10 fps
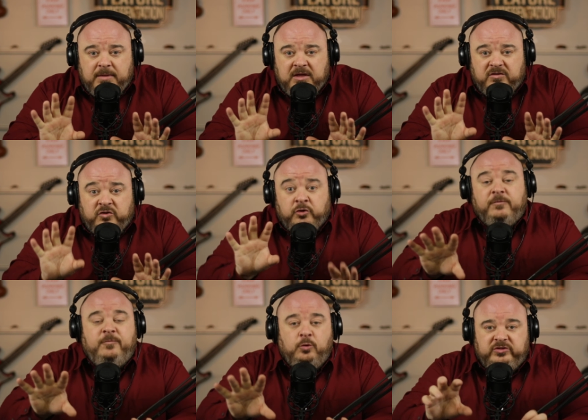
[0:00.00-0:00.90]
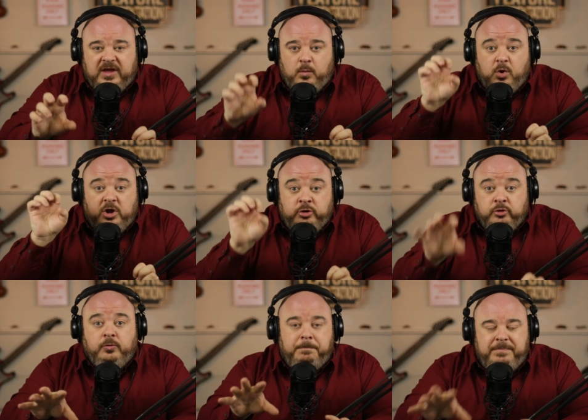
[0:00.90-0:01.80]
is your forte, what
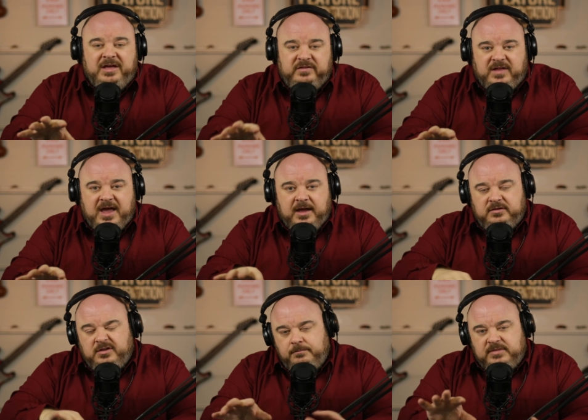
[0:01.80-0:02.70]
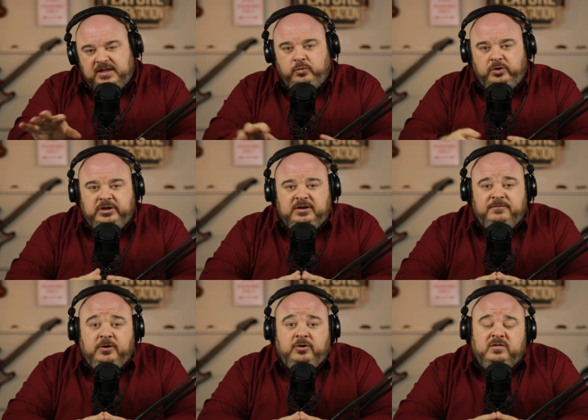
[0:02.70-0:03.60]
you're best at. That's where you need
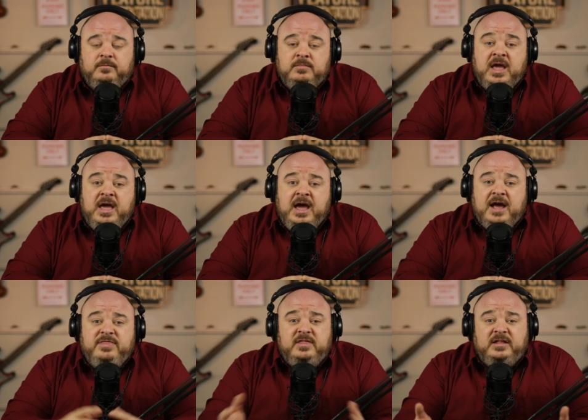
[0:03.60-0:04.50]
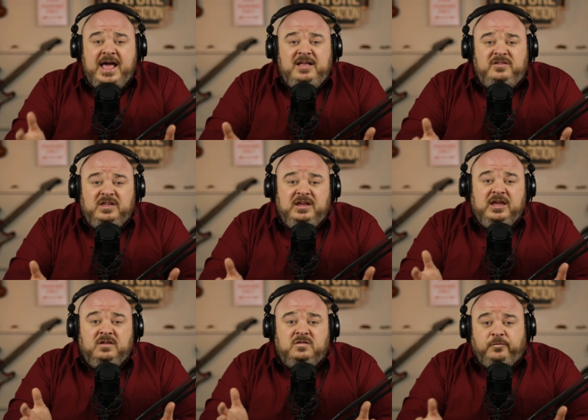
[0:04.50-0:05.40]
to focus. And then the last thing
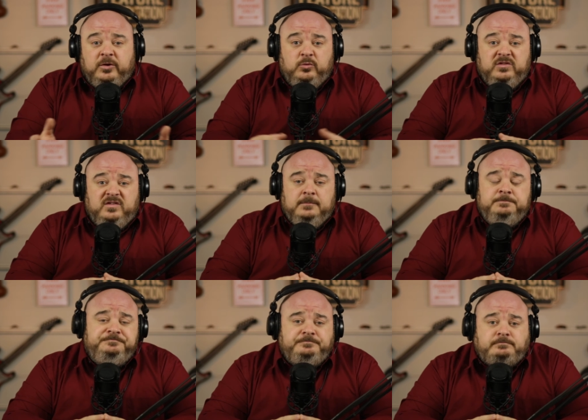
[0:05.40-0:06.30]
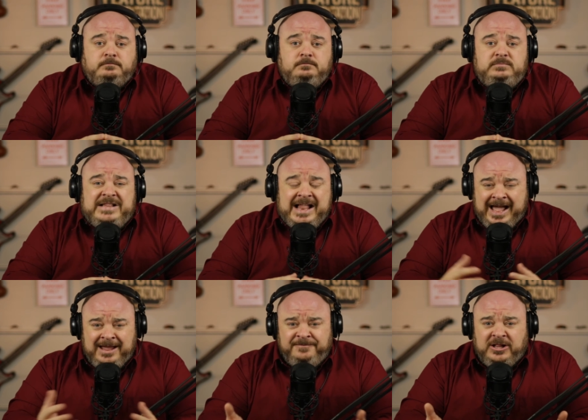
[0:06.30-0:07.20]
is frequency.
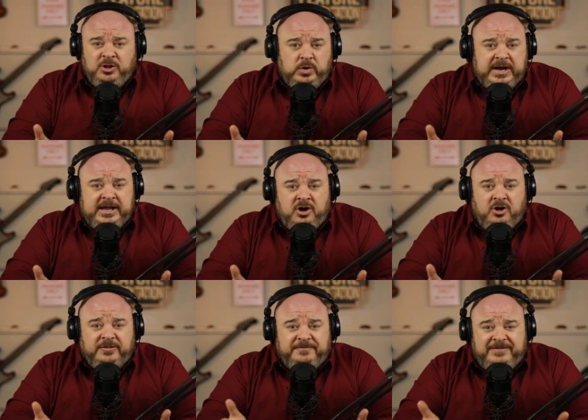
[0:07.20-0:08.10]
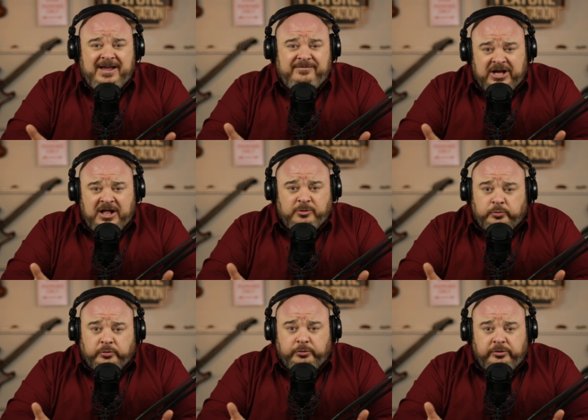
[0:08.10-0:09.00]
I follow what I call the
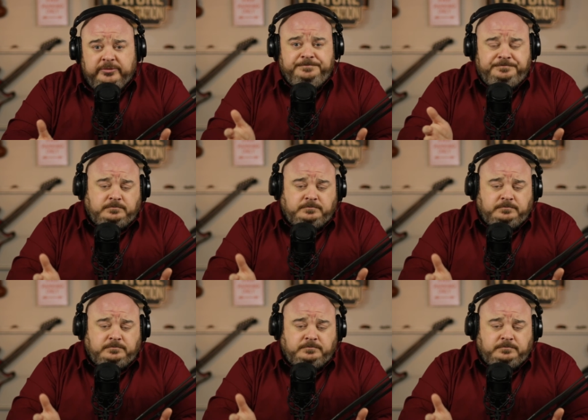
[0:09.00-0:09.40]
$5 rule.